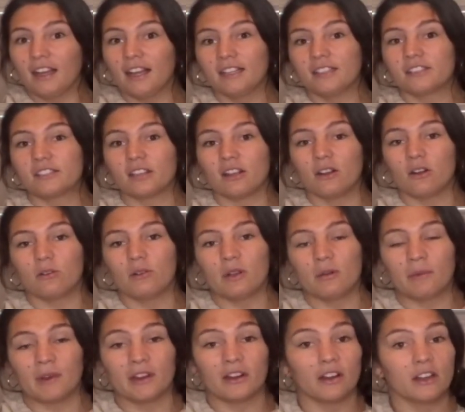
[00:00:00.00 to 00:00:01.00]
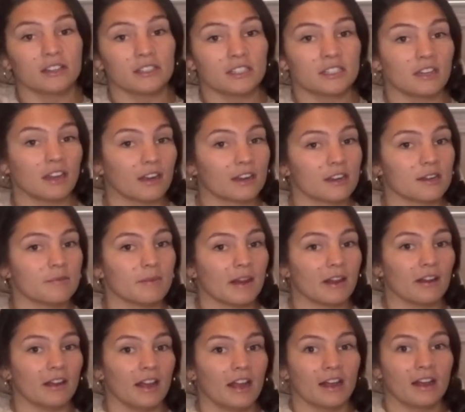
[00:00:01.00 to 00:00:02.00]
And so it went on to talking
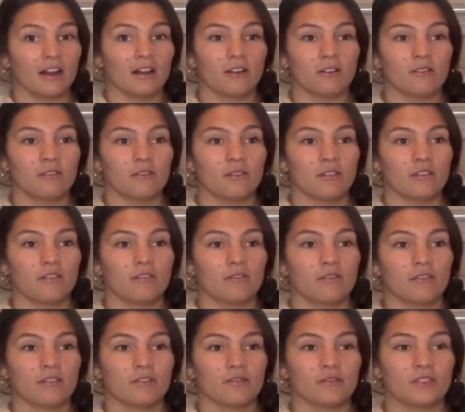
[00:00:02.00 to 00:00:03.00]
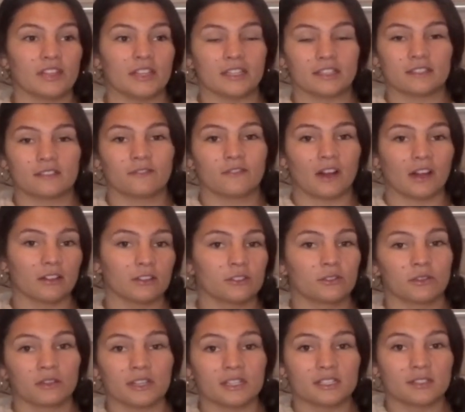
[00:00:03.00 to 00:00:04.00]
about how these
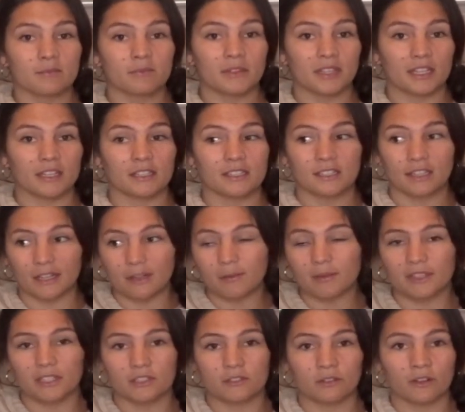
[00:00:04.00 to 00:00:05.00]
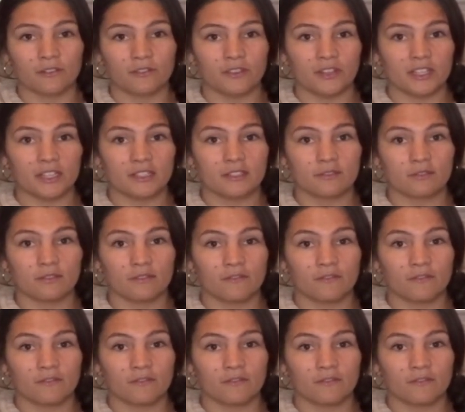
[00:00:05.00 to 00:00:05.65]
voluntourism things, like with this orphanage,